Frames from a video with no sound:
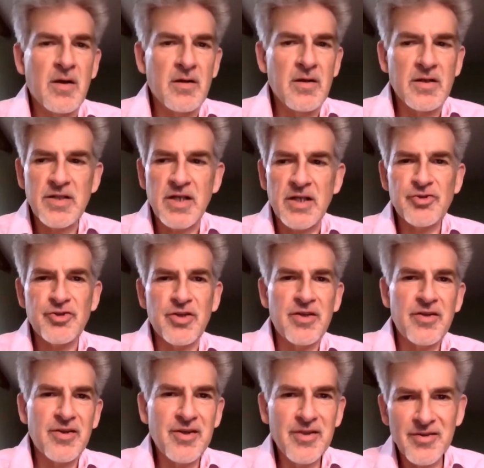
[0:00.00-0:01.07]
essentially
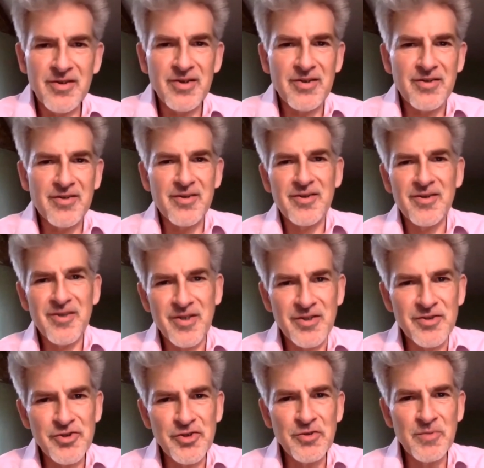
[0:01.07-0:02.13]
the
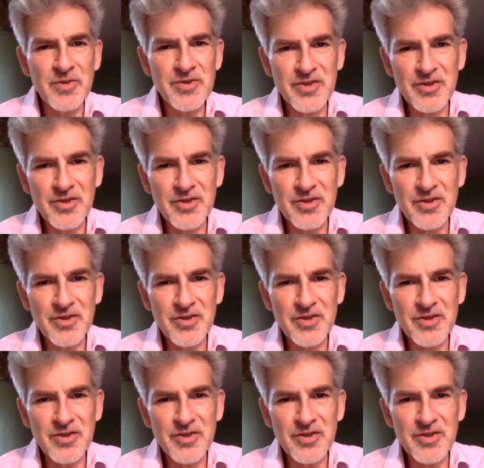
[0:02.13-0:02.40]
consumers,